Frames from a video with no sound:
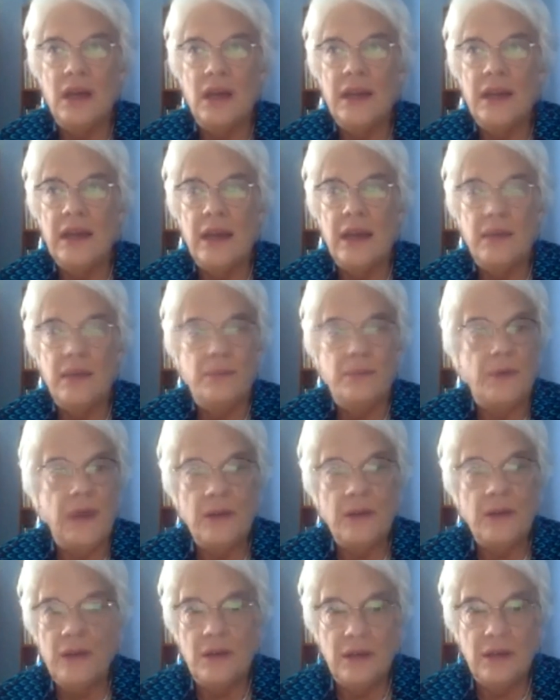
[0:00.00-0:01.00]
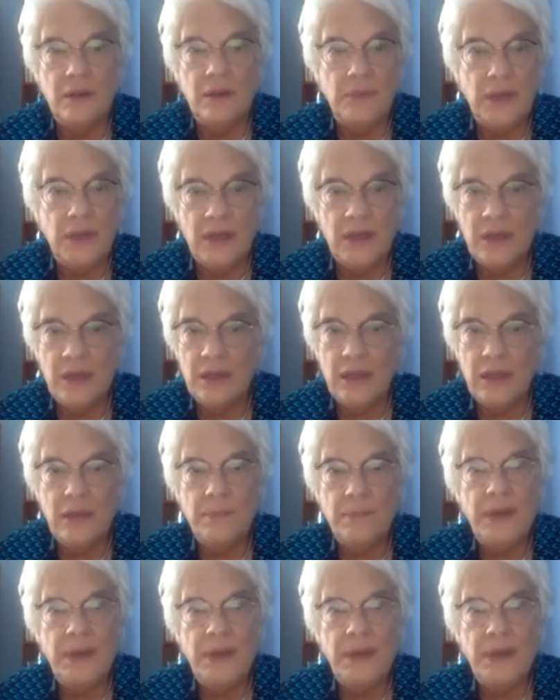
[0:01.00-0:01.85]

I got pregnant immediately,